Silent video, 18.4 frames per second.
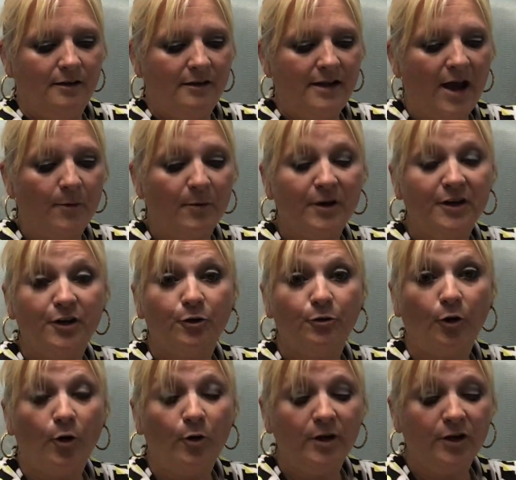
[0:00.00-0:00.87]
Now we're going
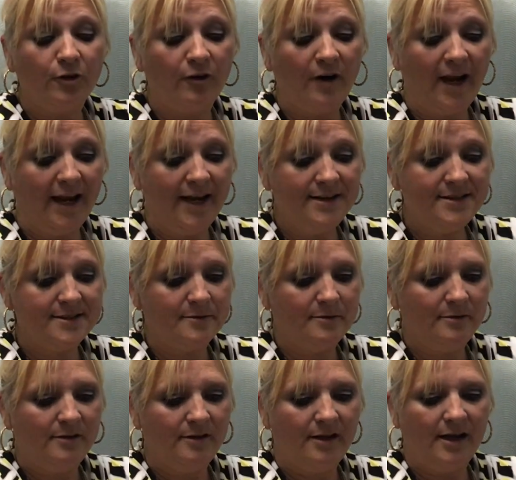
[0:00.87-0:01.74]
to grow in
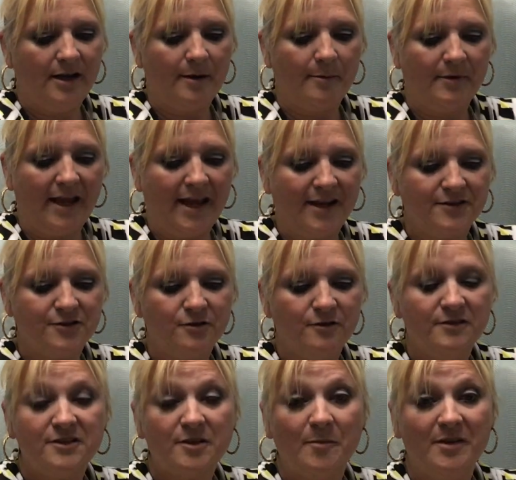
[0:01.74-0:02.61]
grace and
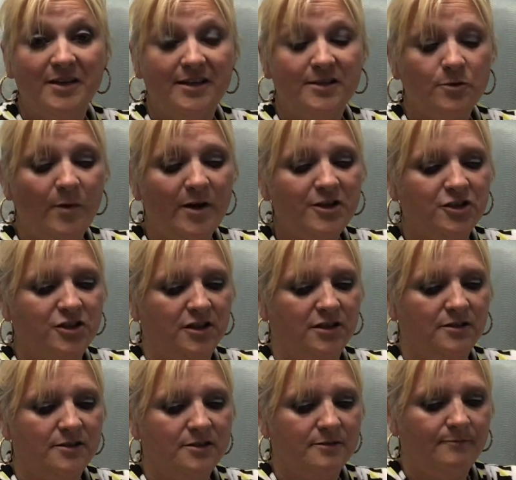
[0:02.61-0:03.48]
answer some of these
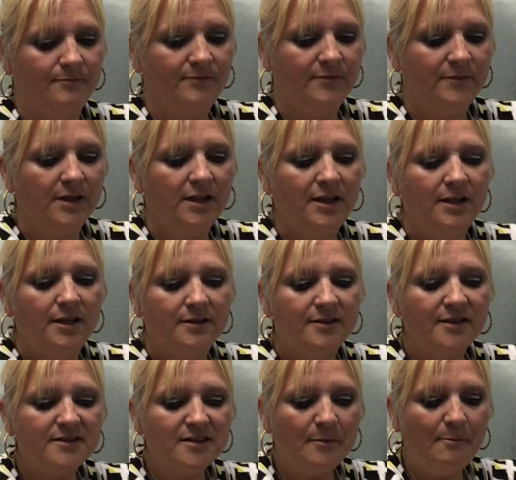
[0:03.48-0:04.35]
questions.
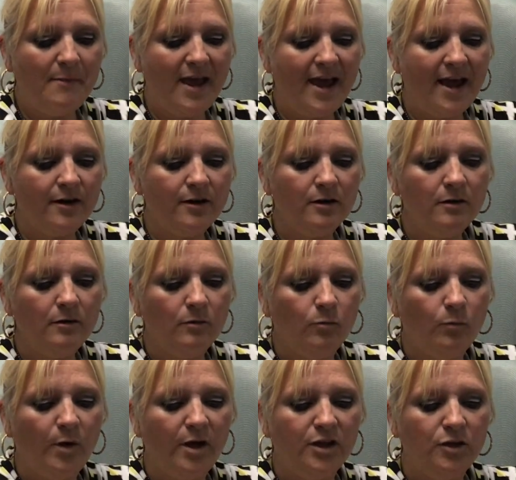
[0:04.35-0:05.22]
Does it matter
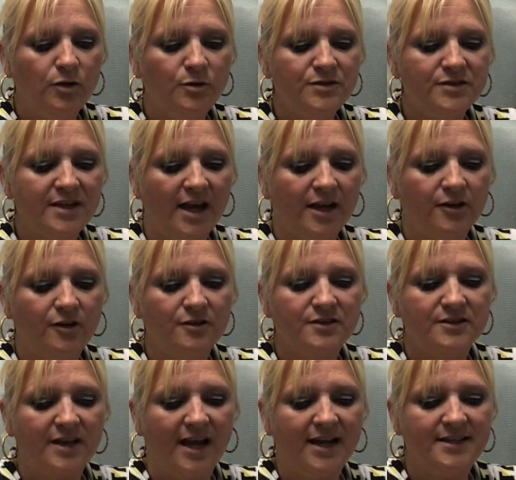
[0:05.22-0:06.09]
what you set your
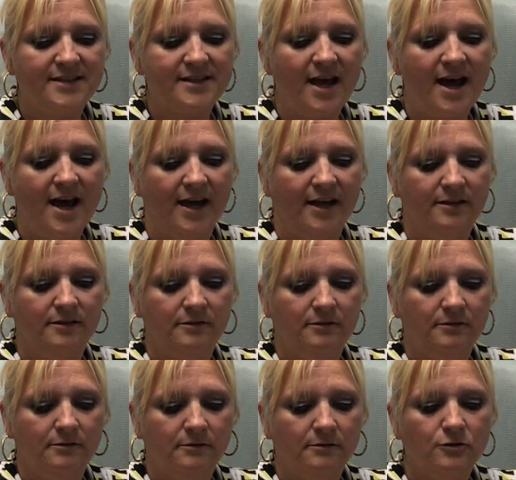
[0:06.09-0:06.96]
sights on?
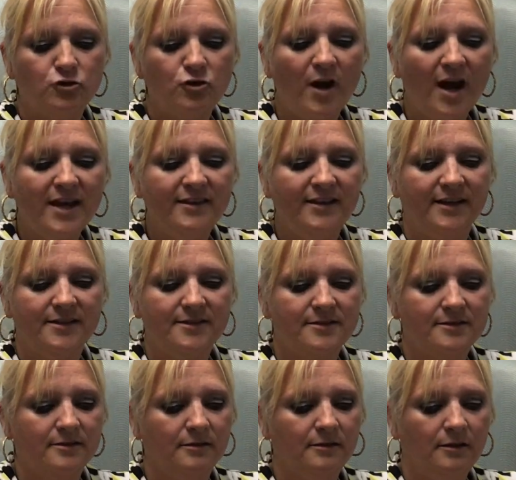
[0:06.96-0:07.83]
Try
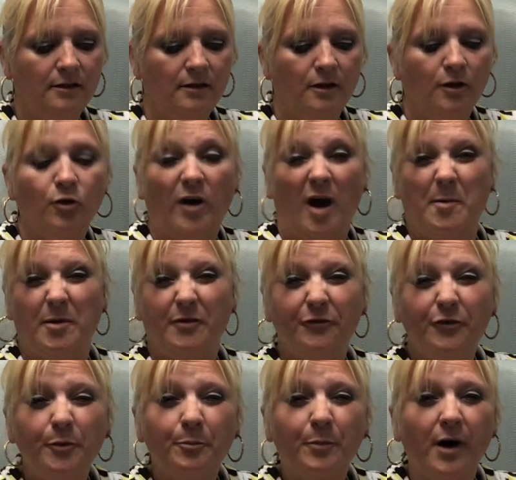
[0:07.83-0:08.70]
this. Grab a
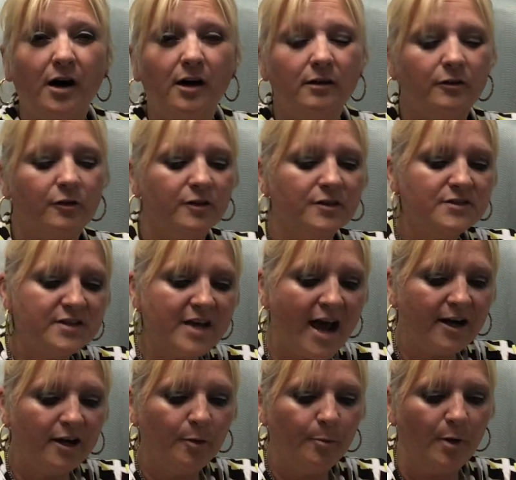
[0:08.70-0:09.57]
football or a
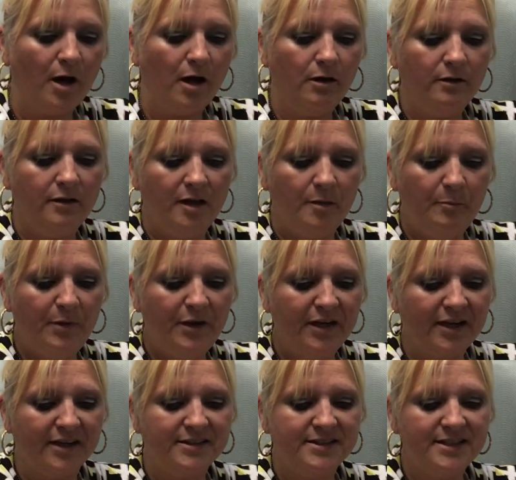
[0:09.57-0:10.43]
soccer ball and
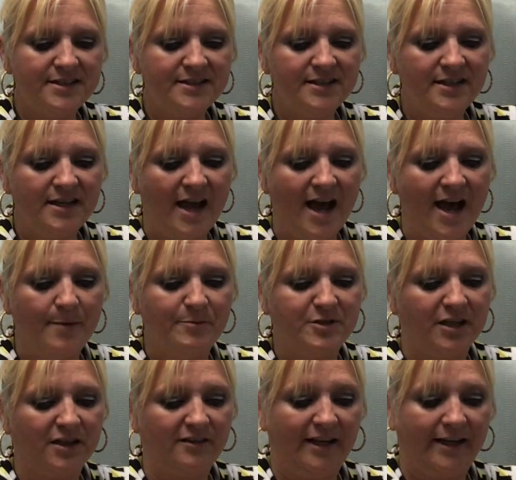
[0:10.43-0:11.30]
pick a distant
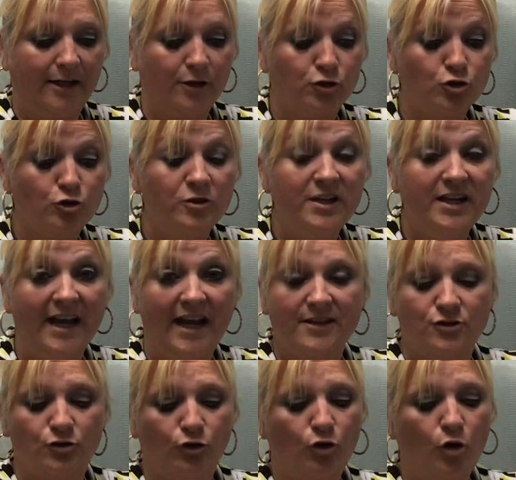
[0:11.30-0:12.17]
object like a tree
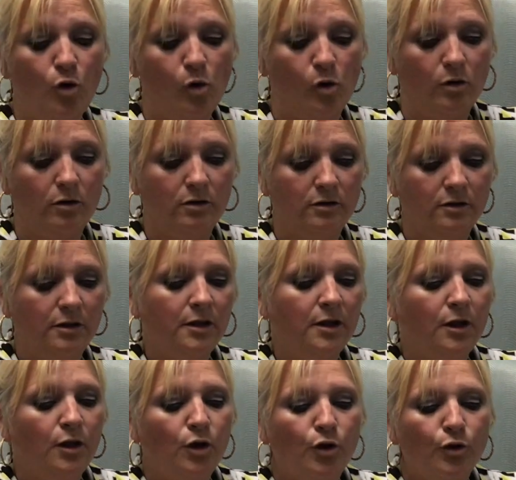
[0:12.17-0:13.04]
as your goal.
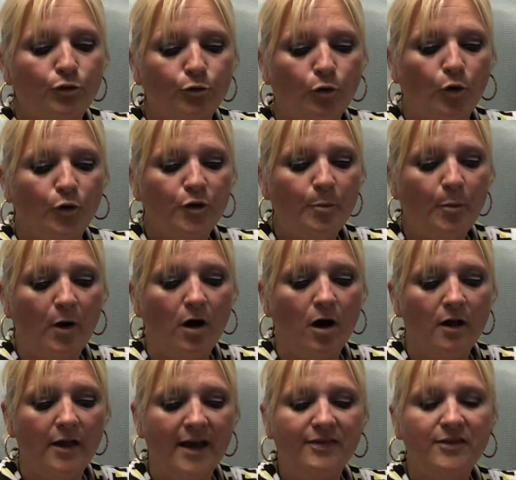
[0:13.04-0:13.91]
Throw the
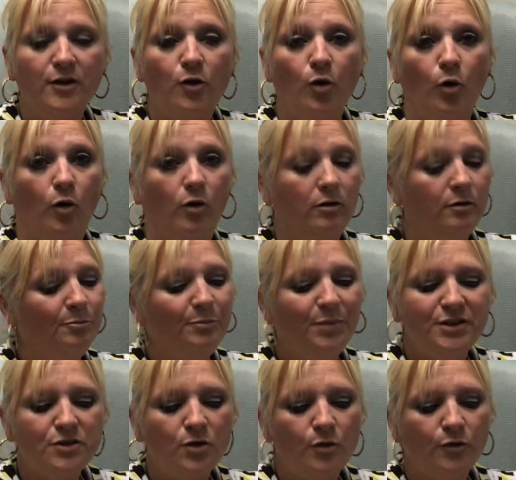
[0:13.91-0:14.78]
ball at the goal,
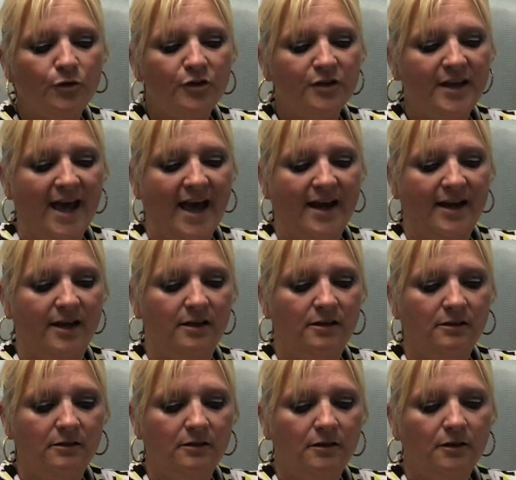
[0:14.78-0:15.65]
but don't look at it.